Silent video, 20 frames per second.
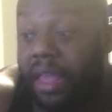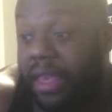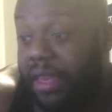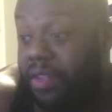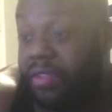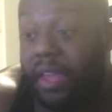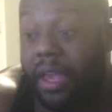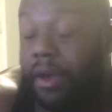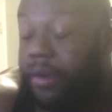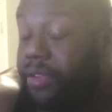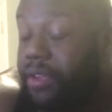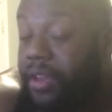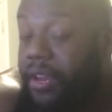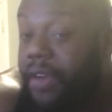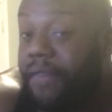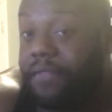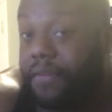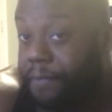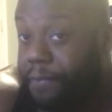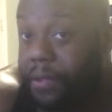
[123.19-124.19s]
he's healthy
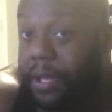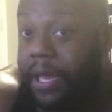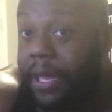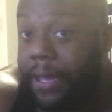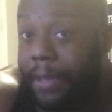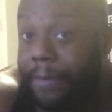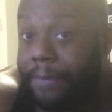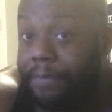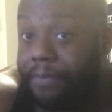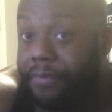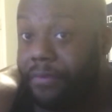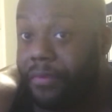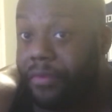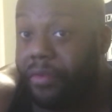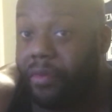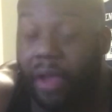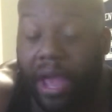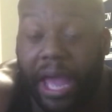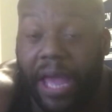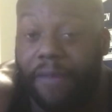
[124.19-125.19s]
enough to play,
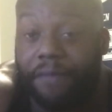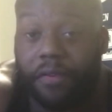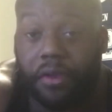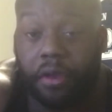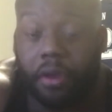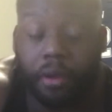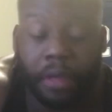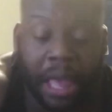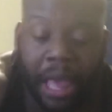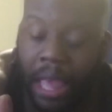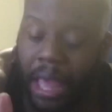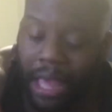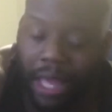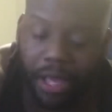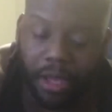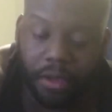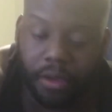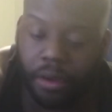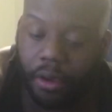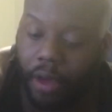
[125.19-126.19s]
so I have to,
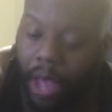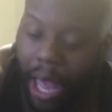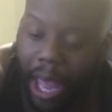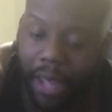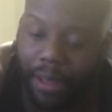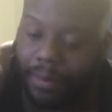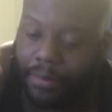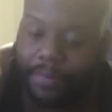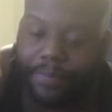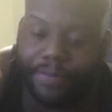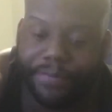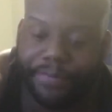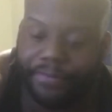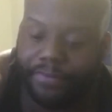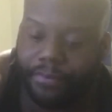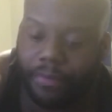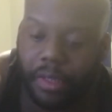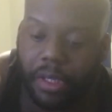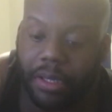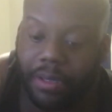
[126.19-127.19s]
you know, I.
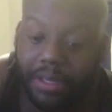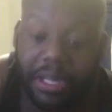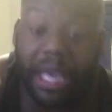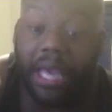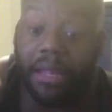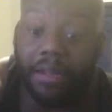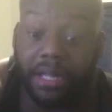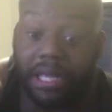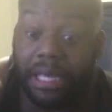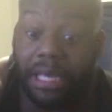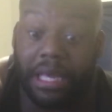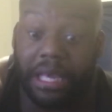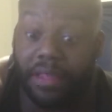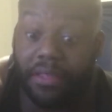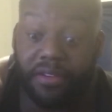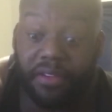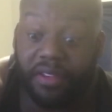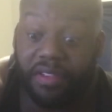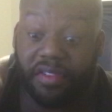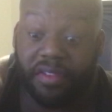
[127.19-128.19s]
Lately, he
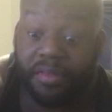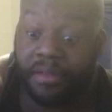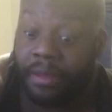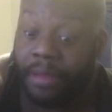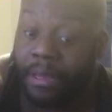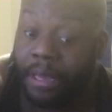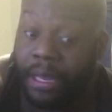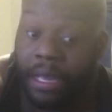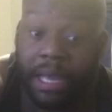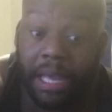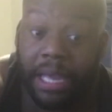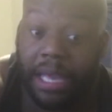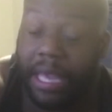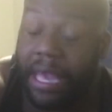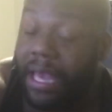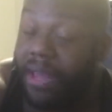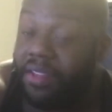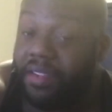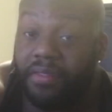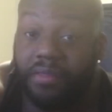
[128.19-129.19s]
just
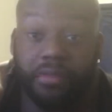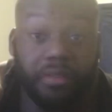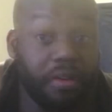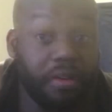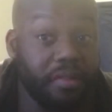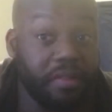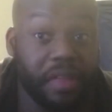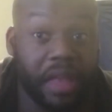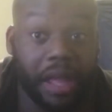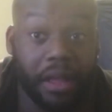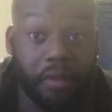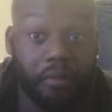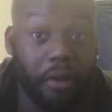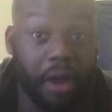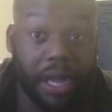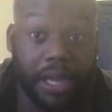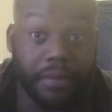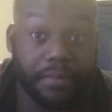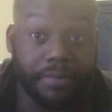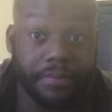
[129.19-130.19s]
he hasn't looked that
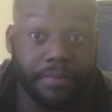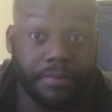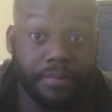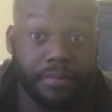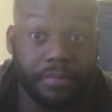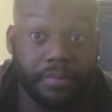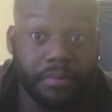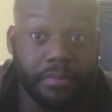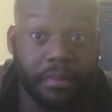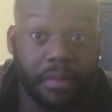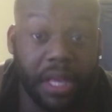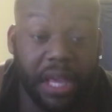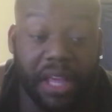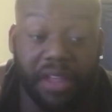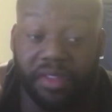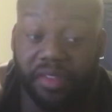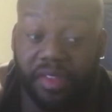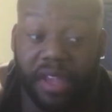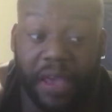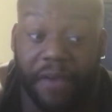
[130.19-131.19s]
great.
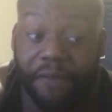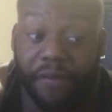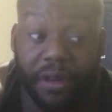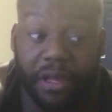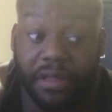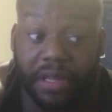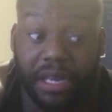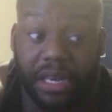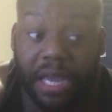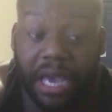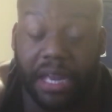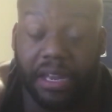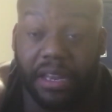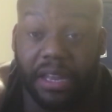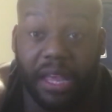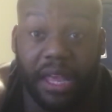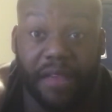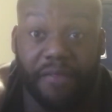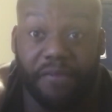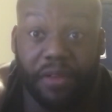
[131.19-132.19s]
He's definitely not in
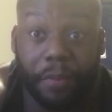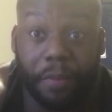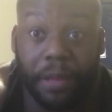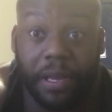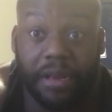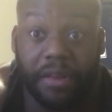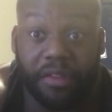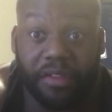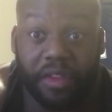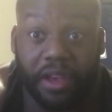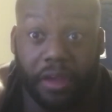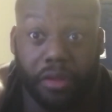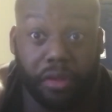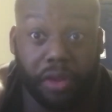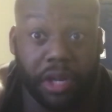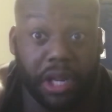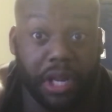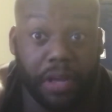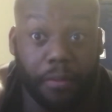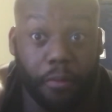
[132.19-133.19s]
the MVP
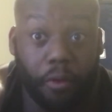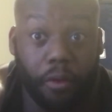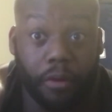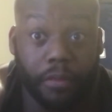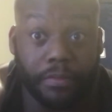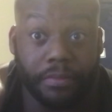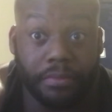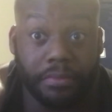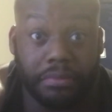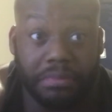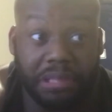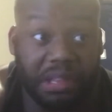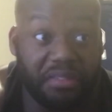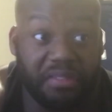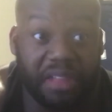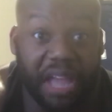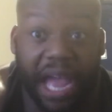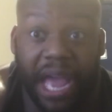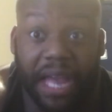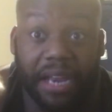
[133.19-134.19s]
discussion anymore.
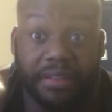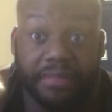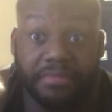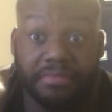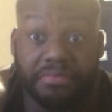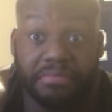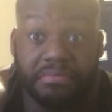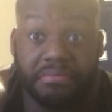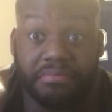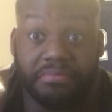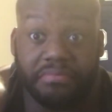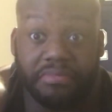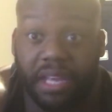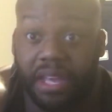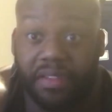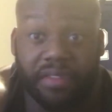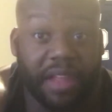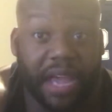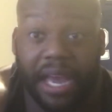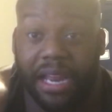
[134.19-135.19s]
He's not.
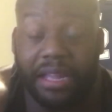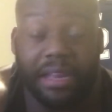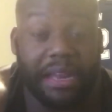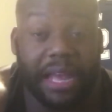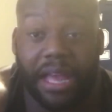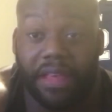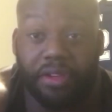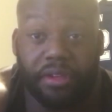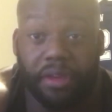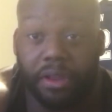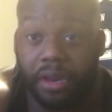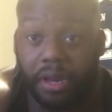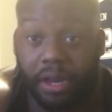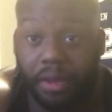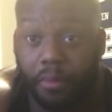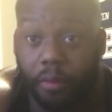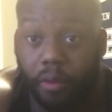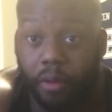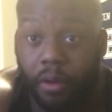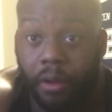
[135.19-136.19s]
He's not in that shit
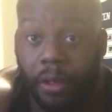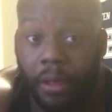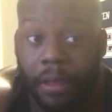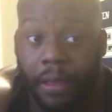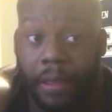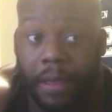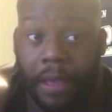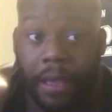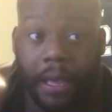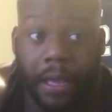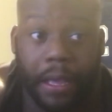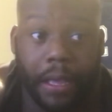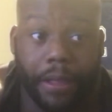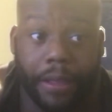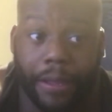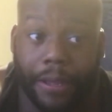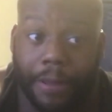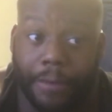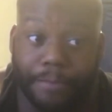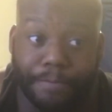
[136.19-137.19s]
anymore.
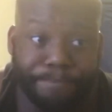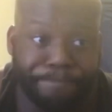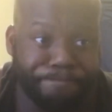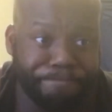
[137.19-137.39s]
Um,